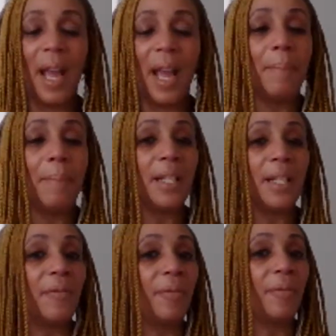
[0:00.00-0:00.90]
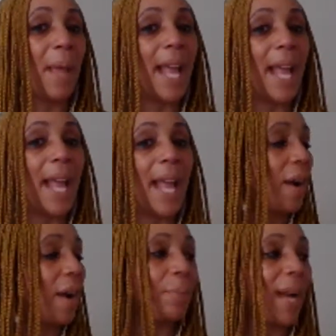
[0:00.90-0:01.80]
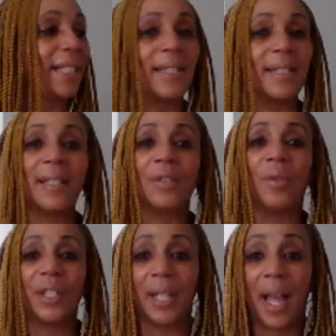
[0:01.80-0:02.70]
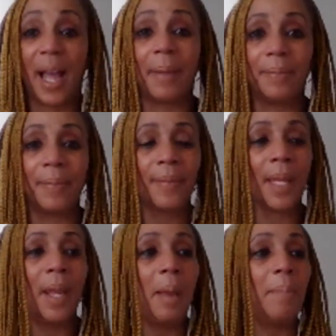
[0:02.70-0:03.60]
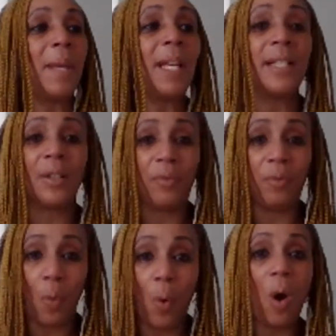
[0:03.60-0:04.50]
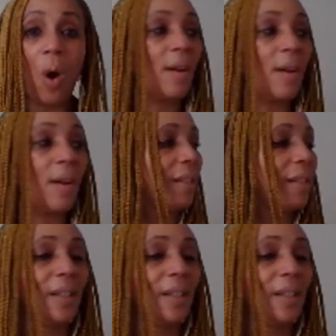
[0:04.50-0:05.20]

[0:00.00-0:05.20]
and because of bad farming practices over time, because of war.